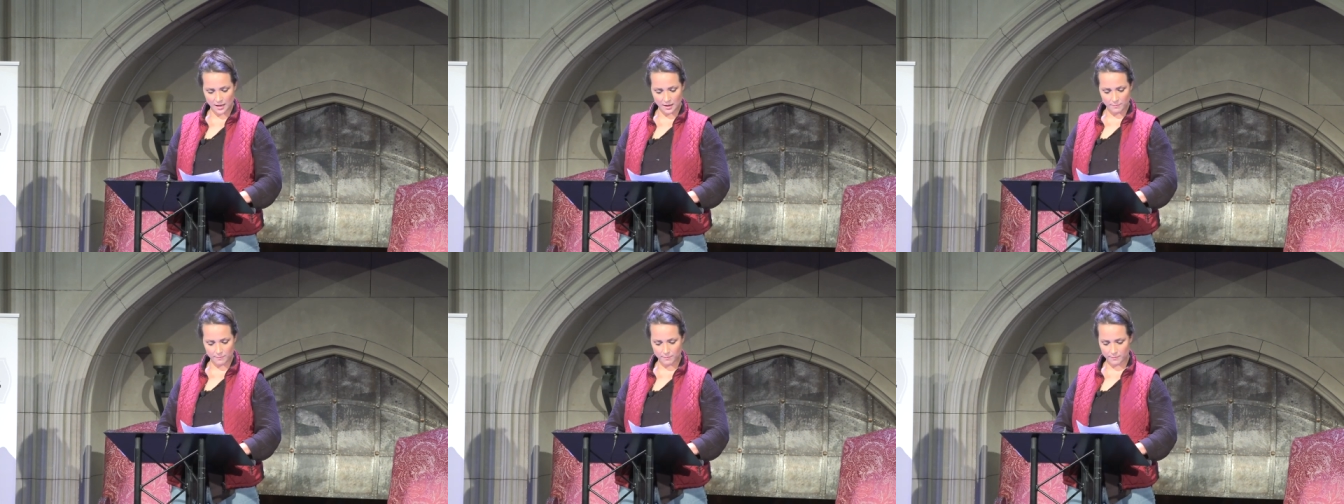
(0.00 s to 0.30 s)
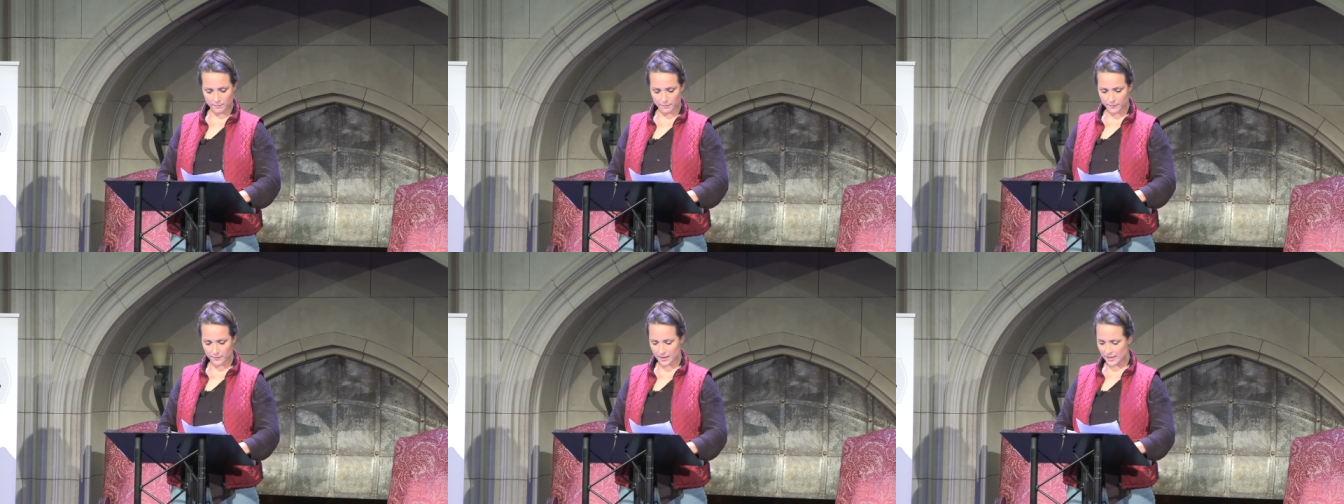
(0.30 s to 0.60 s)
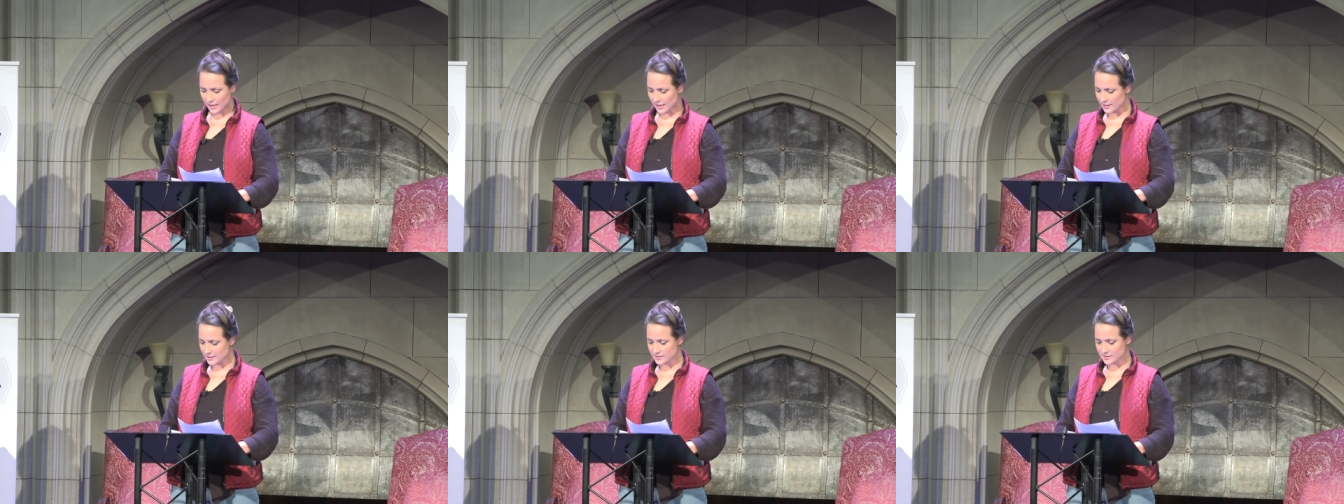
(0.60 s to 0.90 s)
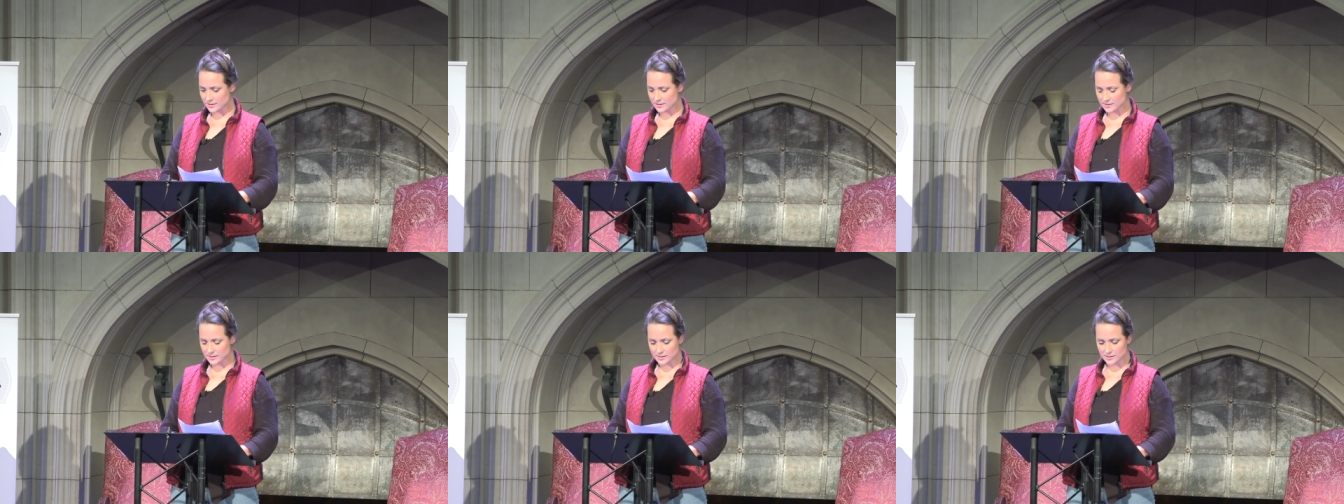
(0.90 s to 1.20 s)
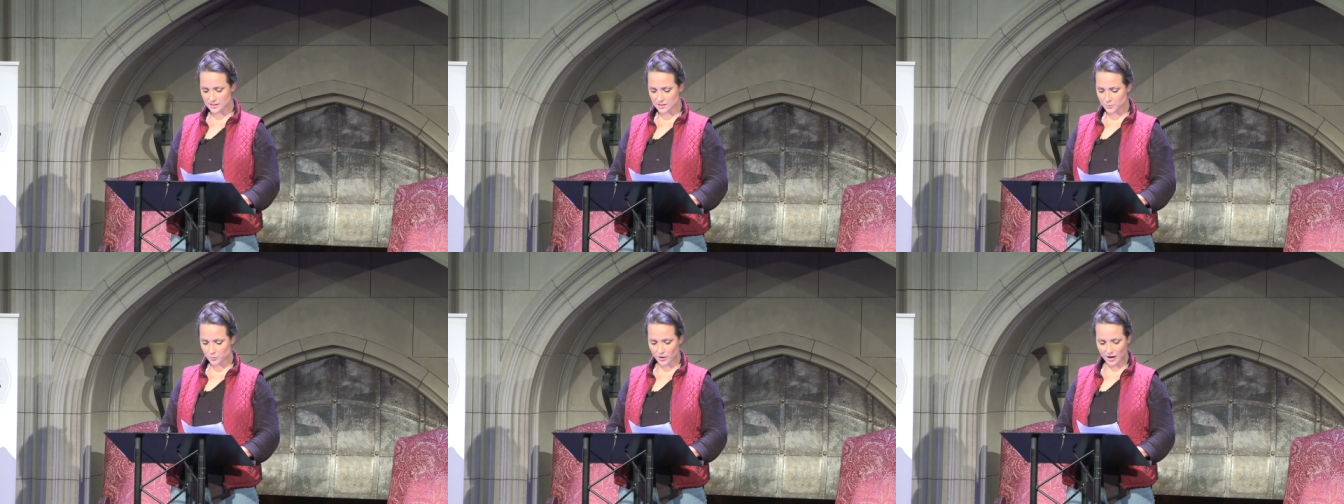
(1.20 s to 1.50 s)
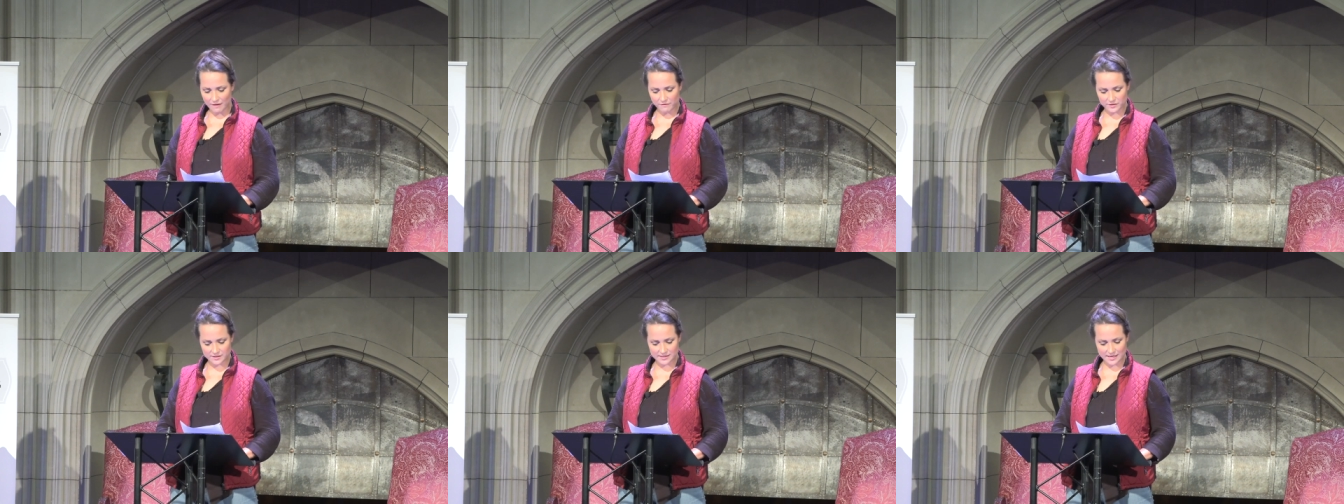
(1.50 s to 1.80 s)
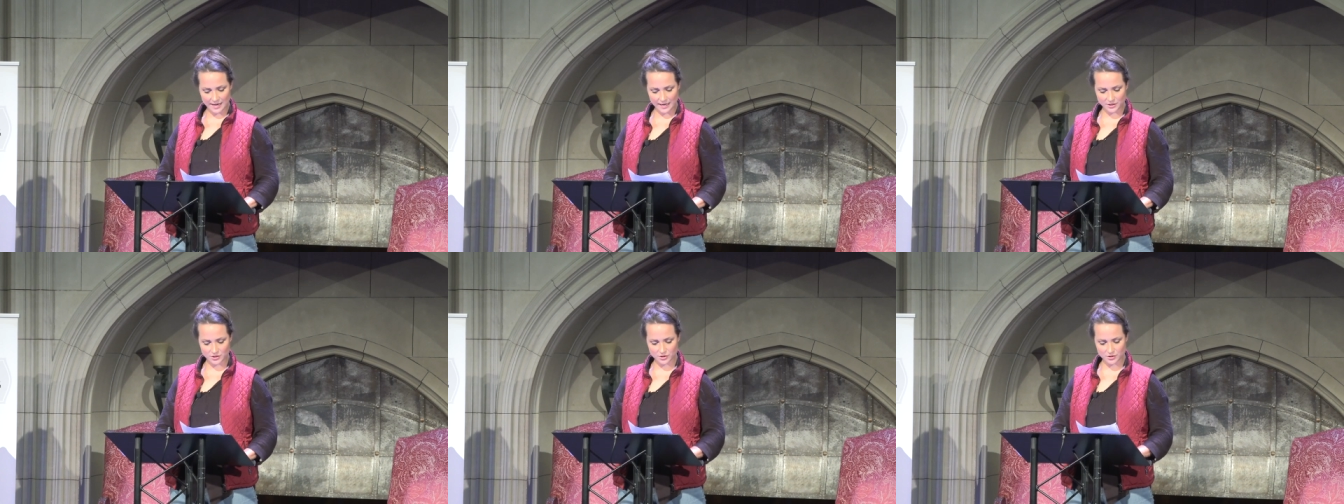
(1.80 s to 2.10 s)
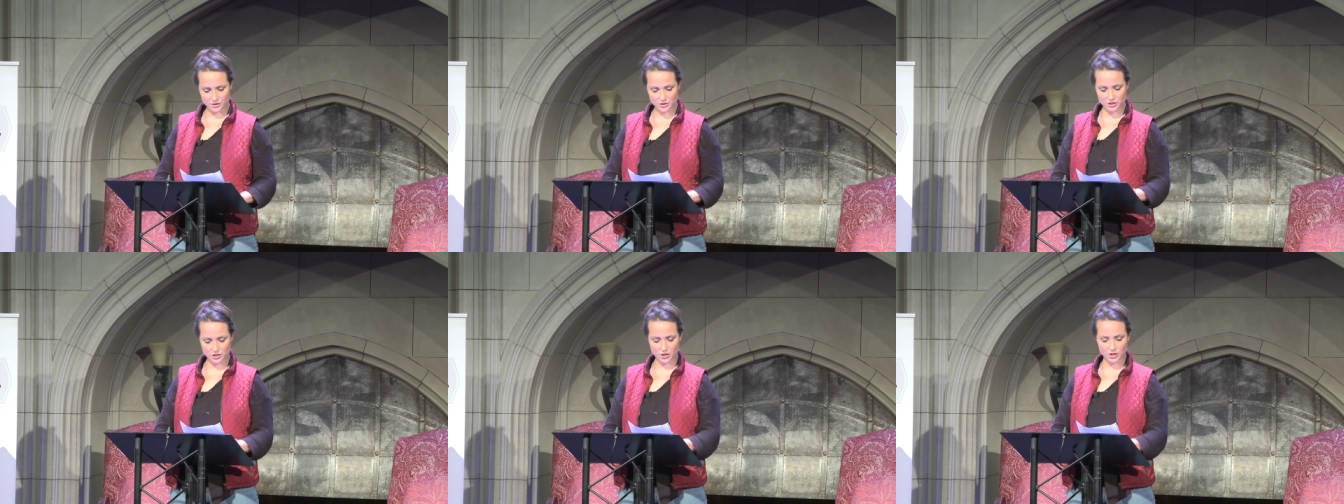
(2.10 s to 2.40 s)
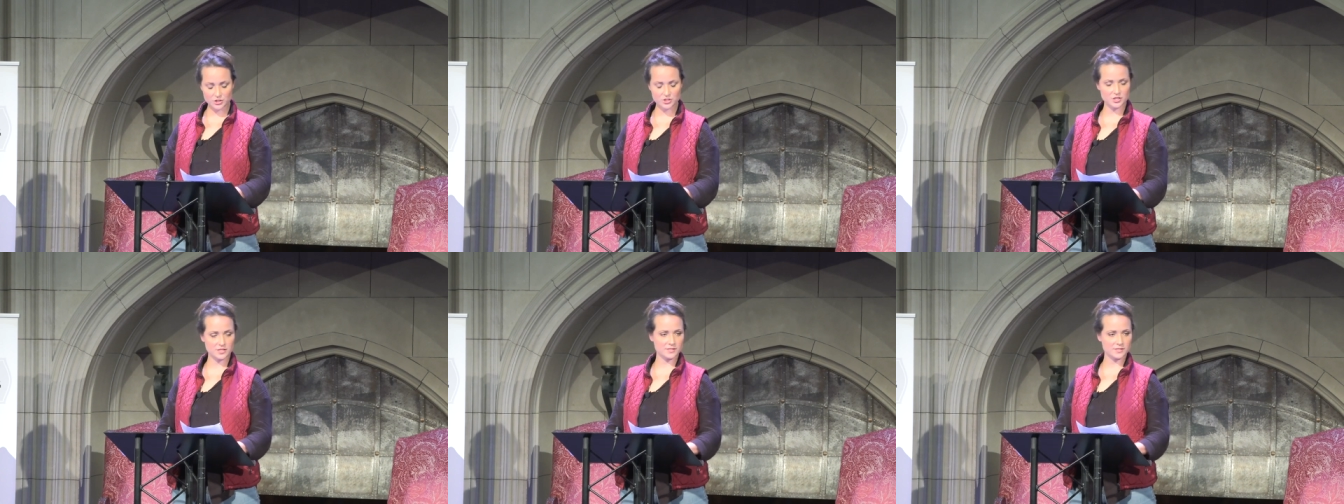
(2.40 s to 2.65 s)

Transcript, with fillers: many instances it's prophesying to the church